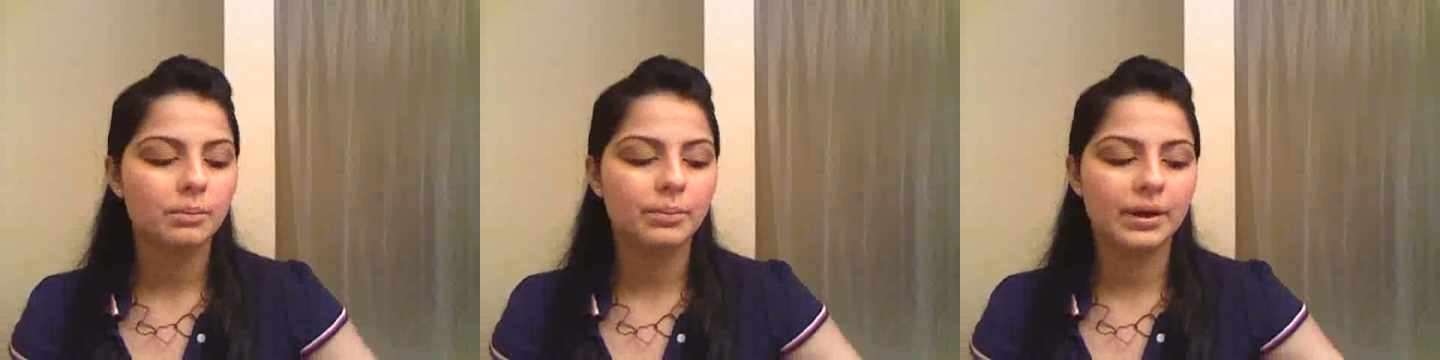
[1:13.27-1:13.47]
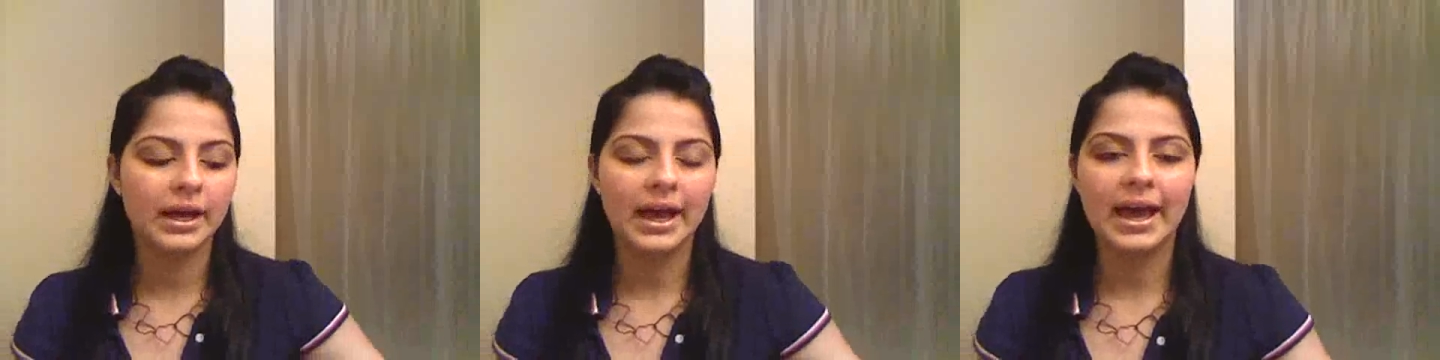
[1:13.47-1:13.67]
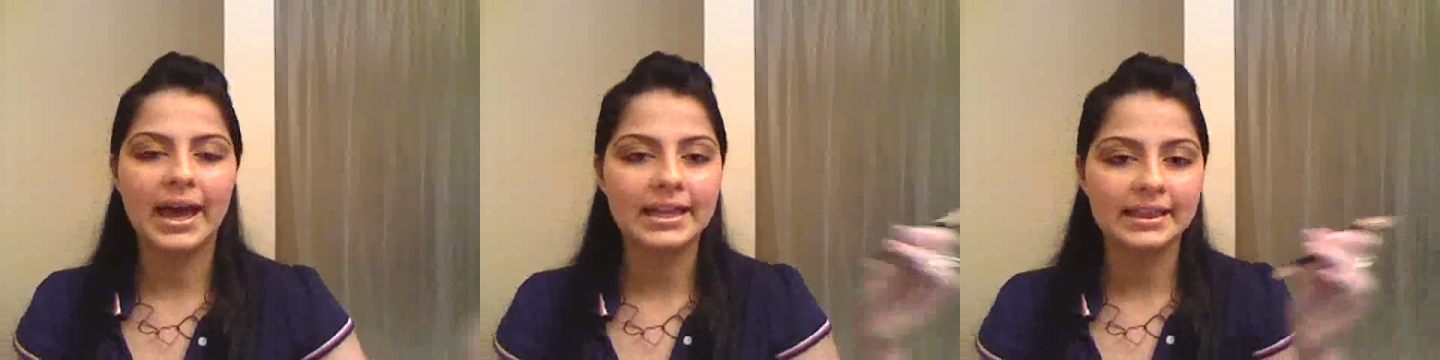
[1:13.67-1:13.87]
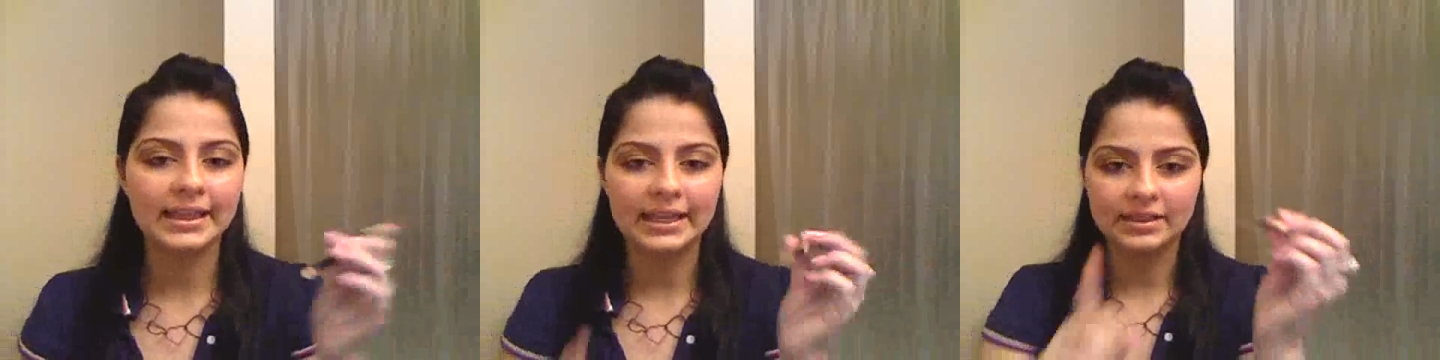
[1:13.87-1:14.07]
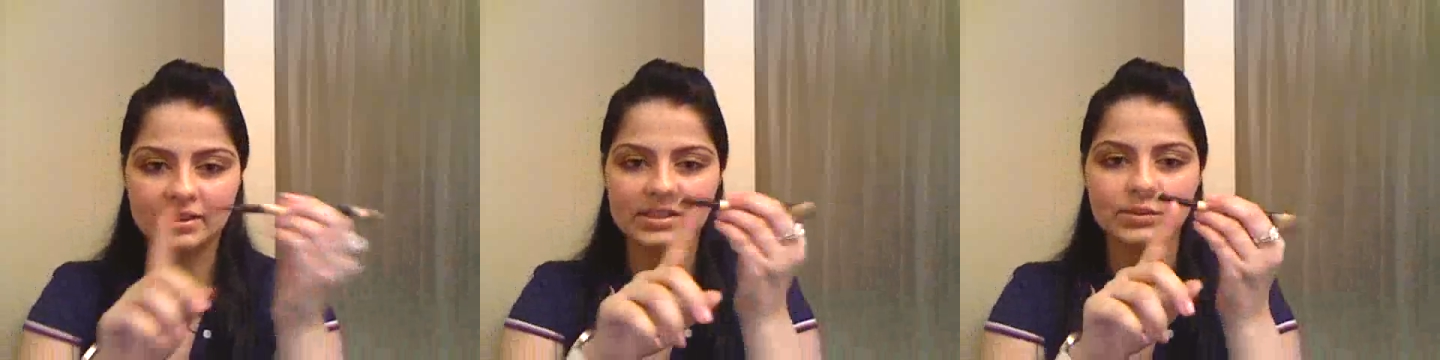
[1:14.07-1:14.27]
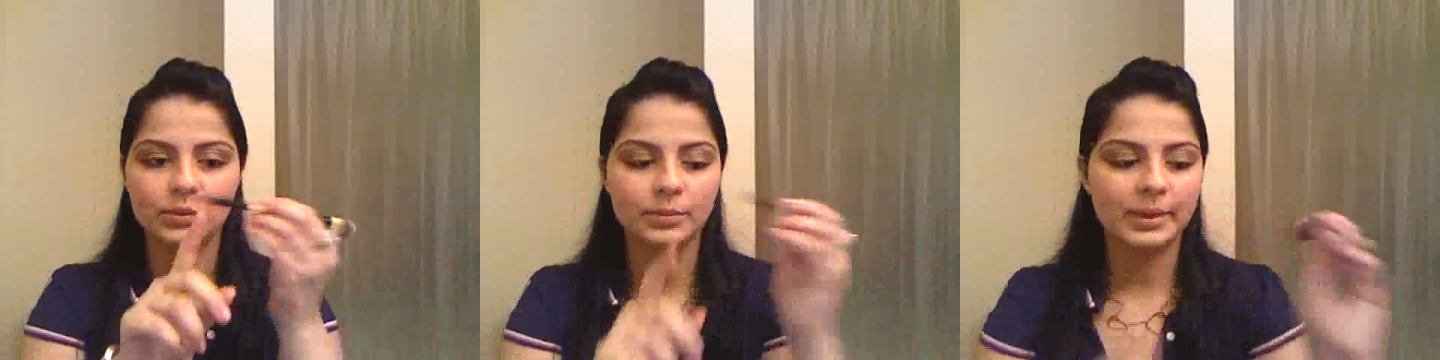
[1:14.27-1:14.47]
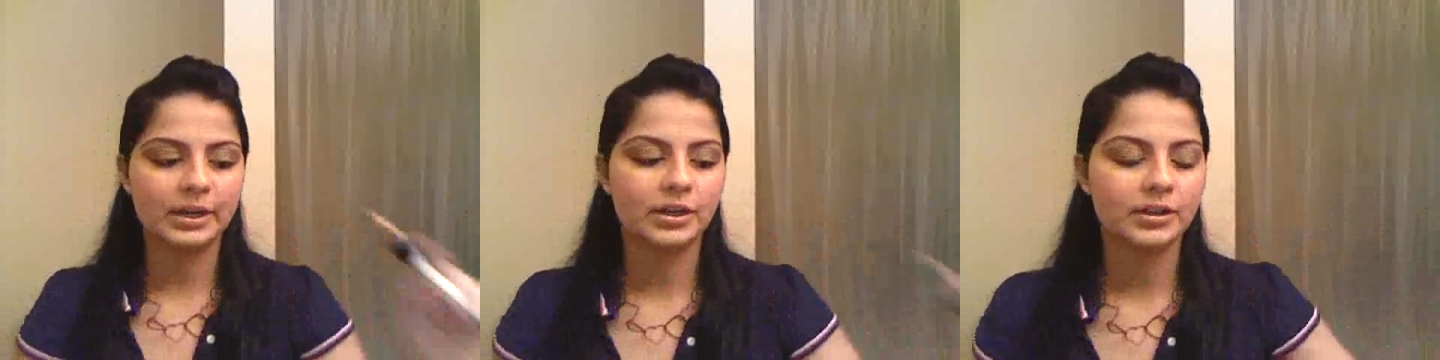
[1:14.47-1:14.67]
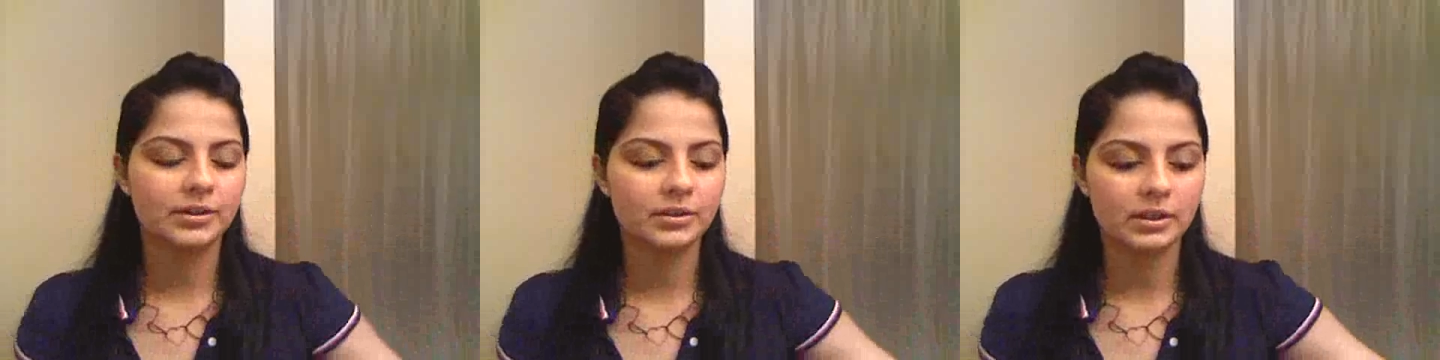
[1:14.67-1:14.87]
but I like this one
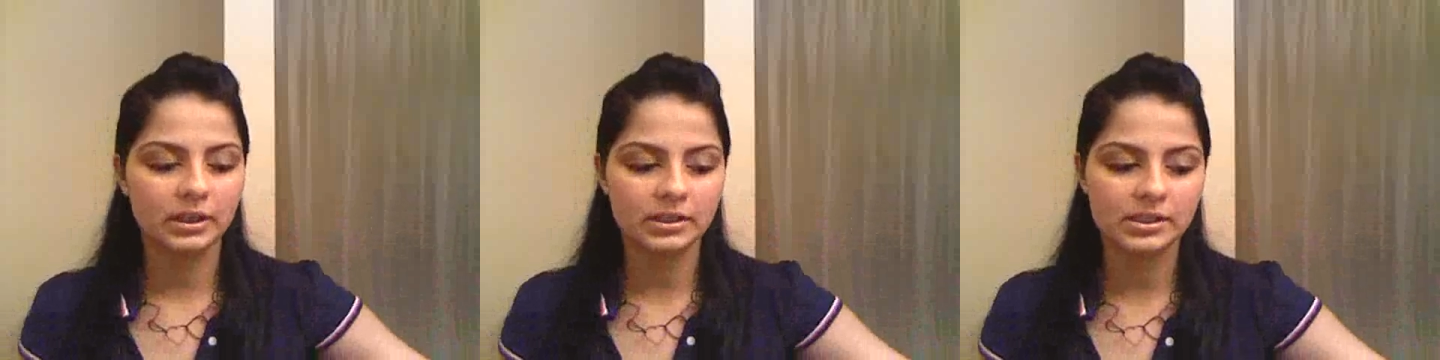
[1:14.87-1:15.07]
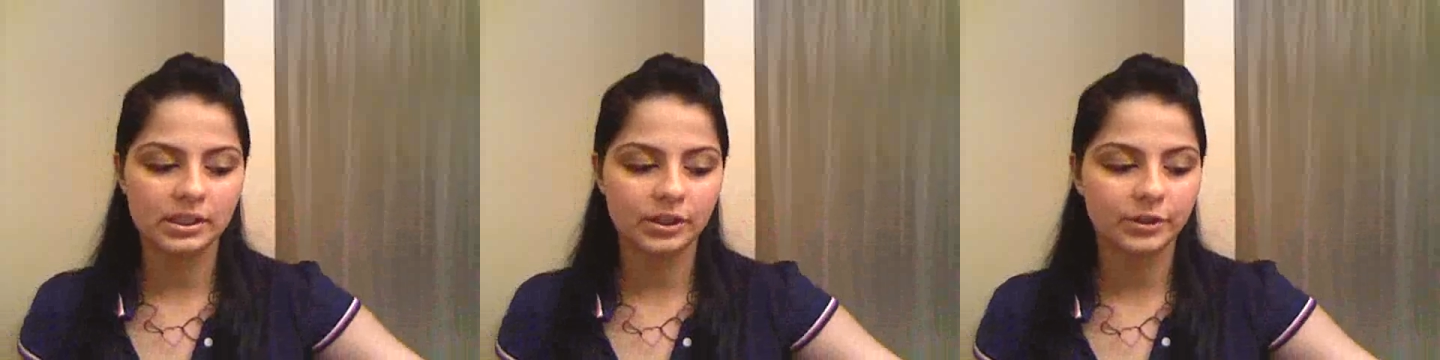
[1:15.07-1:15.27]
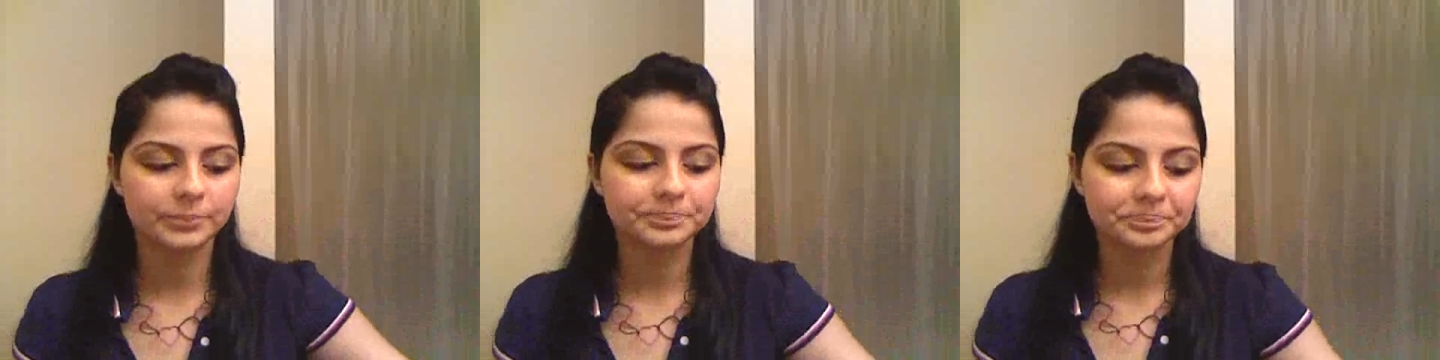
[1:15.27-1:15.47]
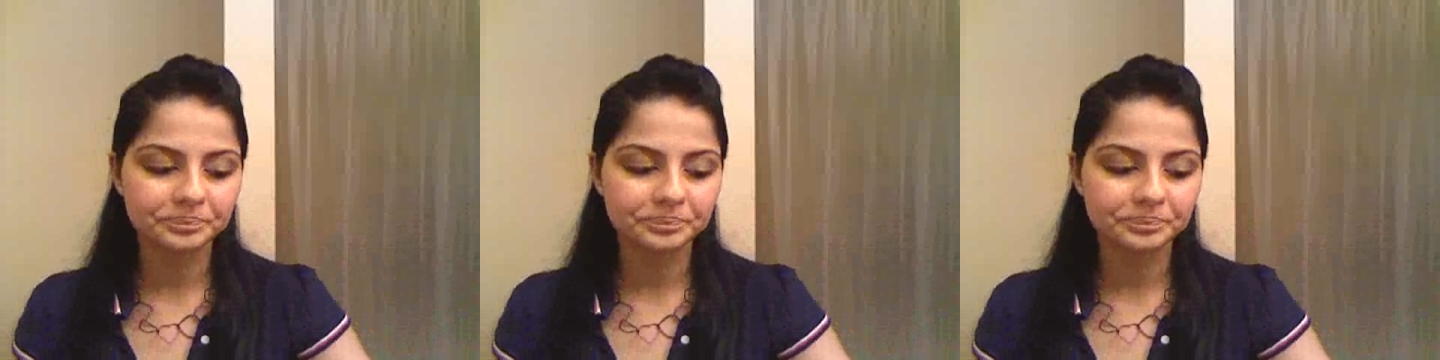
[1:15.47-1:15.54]
better, the concealer.